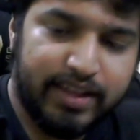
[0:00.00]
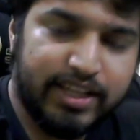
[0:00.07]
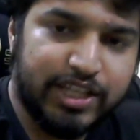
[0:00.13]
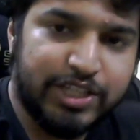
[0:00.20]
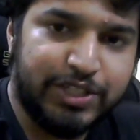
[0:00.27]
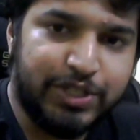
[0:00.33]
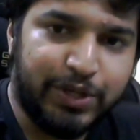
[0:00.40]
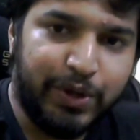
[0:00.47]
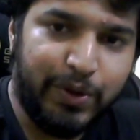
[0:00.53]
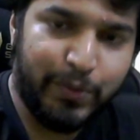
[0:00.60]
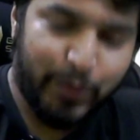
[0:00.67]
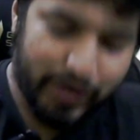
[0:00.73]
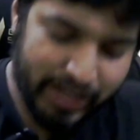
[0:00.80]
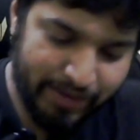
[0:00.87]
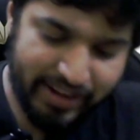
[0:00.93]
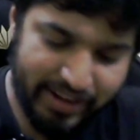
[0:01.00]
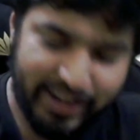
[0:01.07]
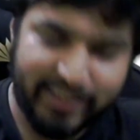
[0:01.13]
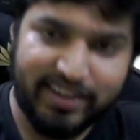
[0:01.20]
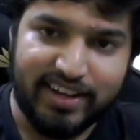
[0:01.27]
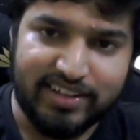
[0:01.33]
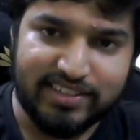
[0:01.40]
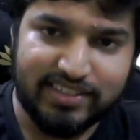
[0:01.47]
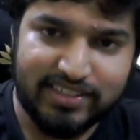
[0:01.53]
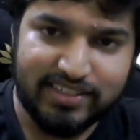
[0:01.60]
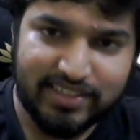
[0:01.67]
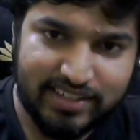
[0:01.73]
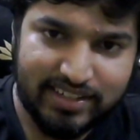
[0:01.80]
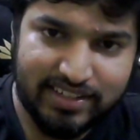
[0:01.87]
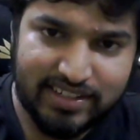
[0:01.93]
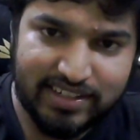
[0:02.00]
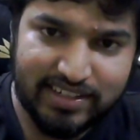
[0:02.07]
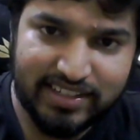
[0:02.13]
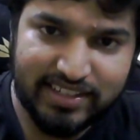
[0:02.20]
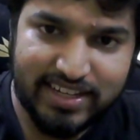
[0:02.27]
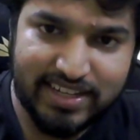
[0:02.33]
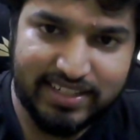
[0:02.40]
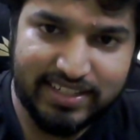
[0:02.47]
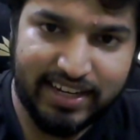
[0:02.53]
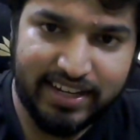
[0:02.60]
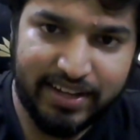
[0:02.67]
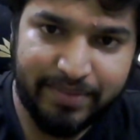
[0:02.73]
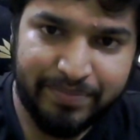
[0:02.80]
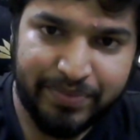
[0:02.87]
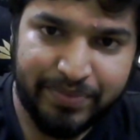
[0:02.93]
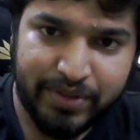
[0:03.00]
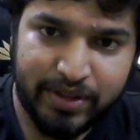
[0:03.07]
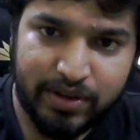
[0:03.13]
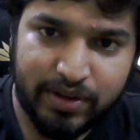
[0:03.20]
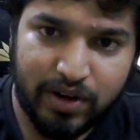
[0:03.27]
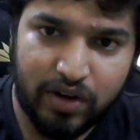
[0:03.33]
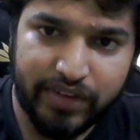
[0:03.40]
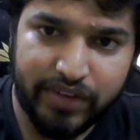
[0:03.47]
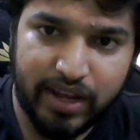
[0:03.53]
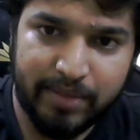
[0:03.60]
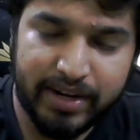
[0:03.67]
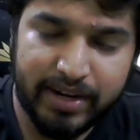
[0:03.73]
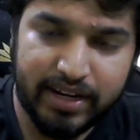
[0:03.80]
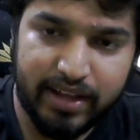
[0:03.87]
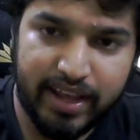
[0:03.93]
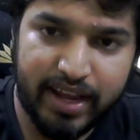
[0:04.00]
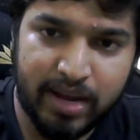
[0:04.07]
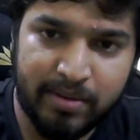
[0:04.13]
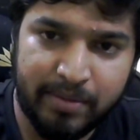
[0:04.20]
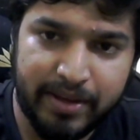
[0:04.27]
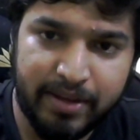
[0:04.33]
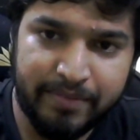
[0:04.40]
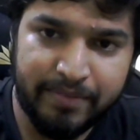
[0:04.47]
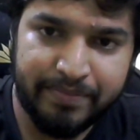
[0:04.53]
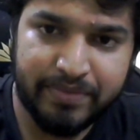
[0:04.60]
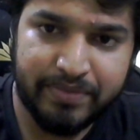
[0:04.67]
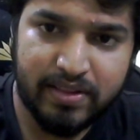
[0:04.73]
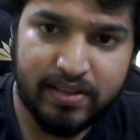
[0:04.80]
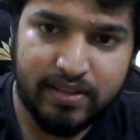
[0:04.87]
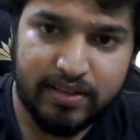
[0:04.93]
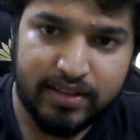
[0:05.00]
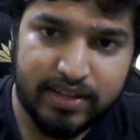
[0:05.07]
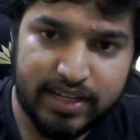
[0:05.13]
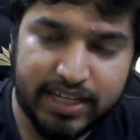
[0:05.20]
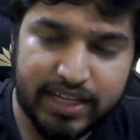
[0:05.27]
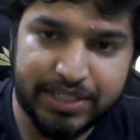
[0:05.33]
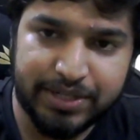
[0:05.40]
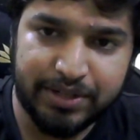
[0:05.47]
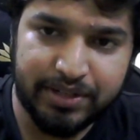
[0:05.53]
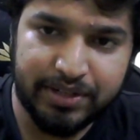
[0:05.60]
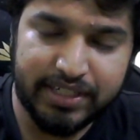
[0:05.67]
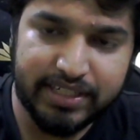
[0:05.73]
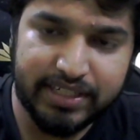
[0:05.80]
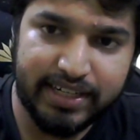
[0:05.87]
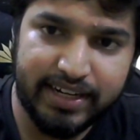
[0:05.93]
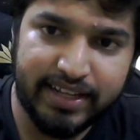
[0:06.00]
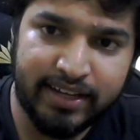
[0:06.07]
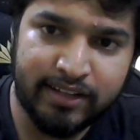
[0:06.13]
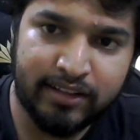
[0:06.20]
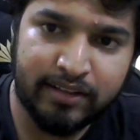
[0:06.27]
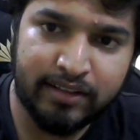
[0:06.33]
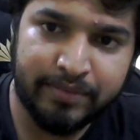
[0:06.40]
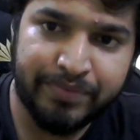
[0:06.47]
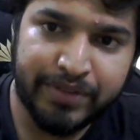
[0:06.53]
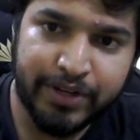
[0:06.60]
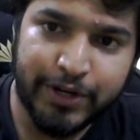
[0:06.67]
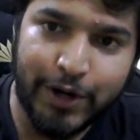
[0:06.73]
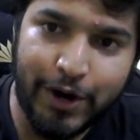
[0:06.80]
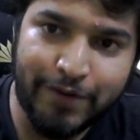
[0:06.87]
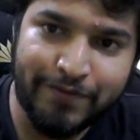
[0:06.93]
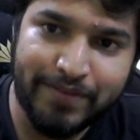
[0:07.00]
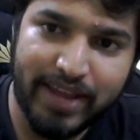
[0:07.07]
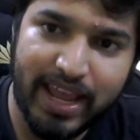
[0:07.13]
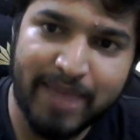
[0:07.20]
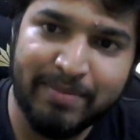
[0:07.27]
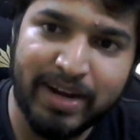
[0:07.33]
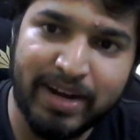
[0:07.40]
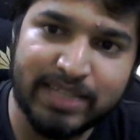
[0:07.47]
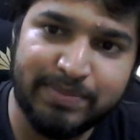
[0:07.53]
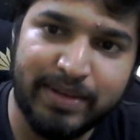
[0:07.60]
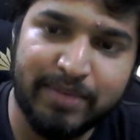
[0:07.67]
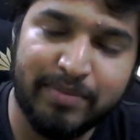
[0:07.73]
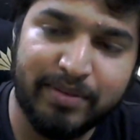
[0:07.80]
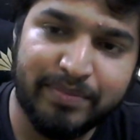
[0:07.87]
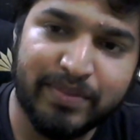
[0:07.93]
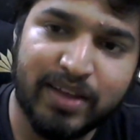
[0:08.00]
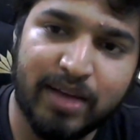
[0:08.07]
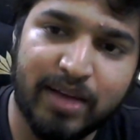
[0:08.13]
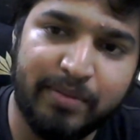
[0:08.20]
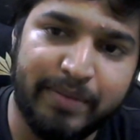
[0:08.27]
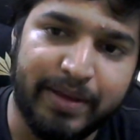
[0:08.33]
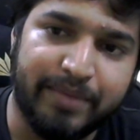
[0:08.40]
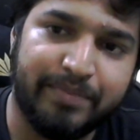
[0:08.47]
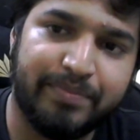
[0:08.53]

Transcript: So what can we write it as? GCD of A comma B is equal to GCD of A minus B comma B.